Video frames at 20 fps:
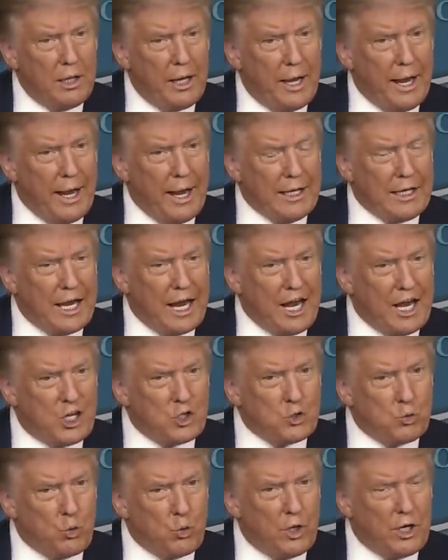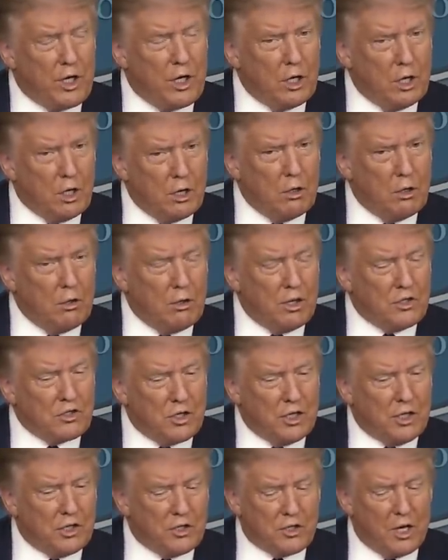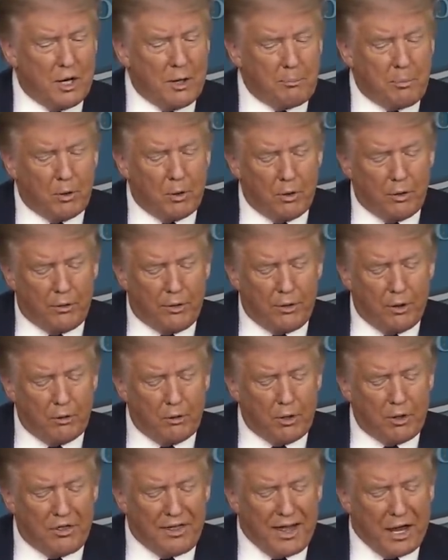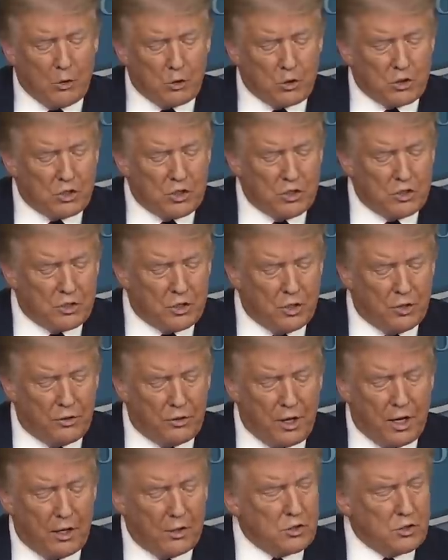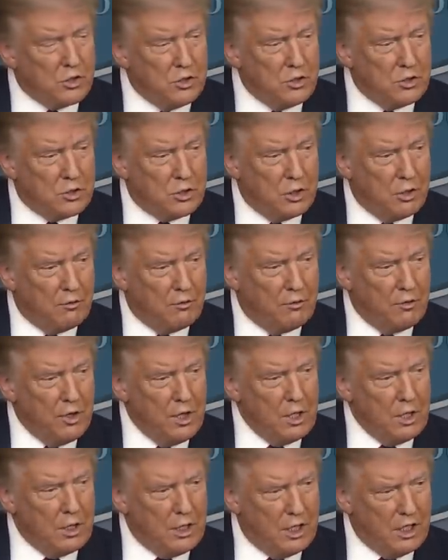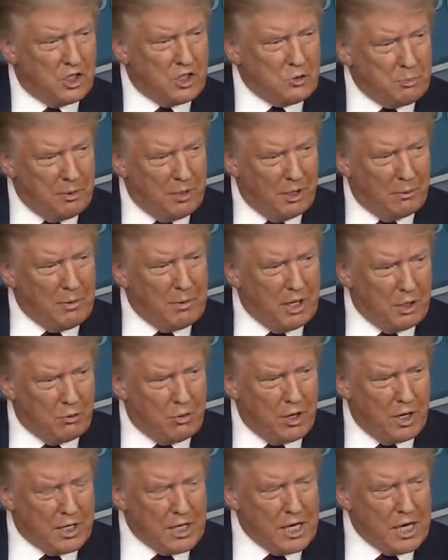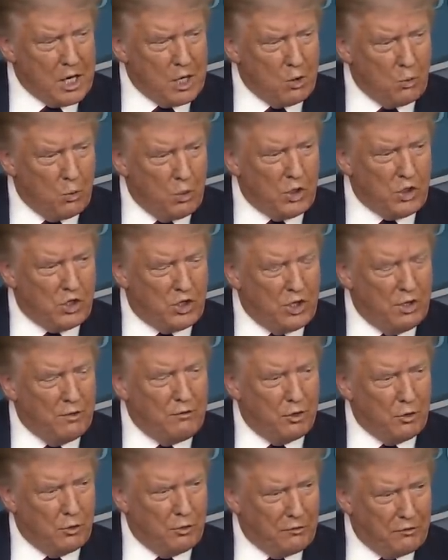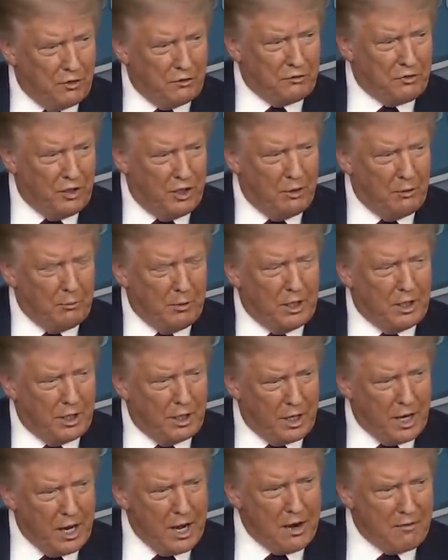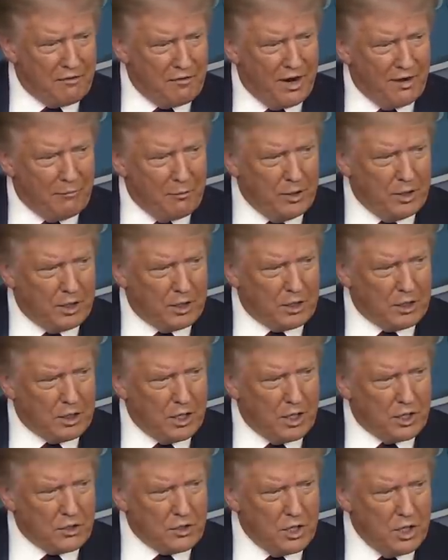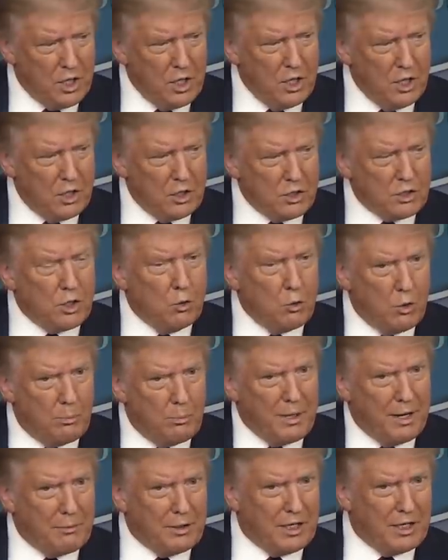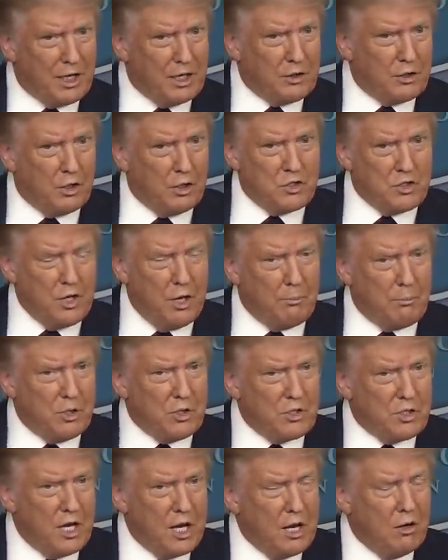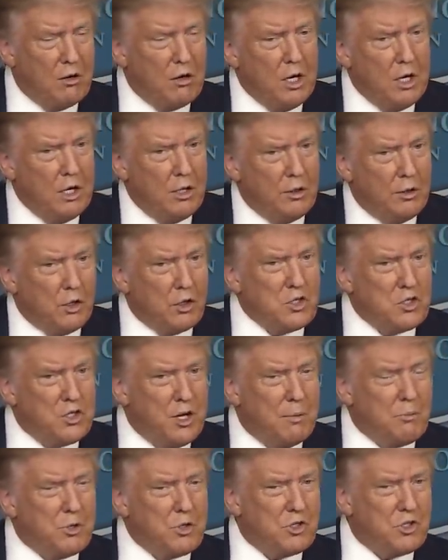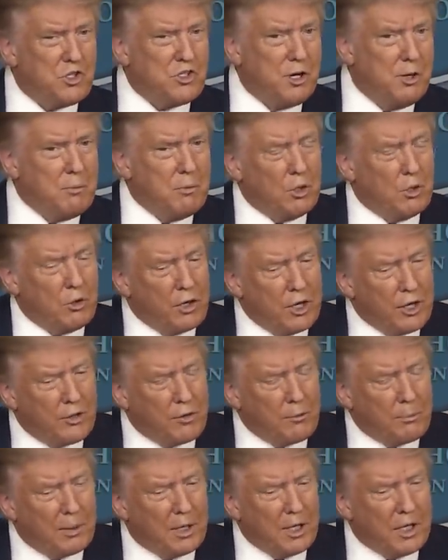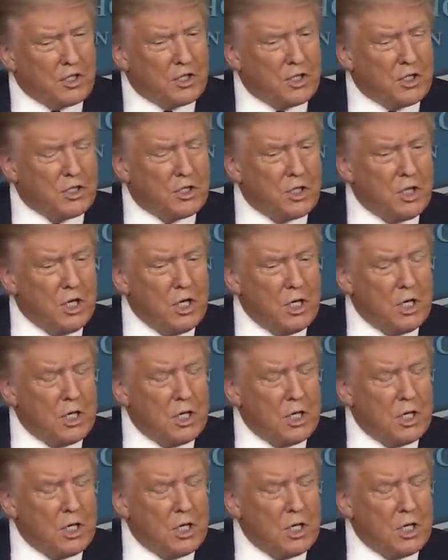And as we go, as an example, there are thousands and thousands of kits being made right now, which give you a 15 minute and a five minute test. So we'll be able to get those numbers down. Those numbers are similar in other places.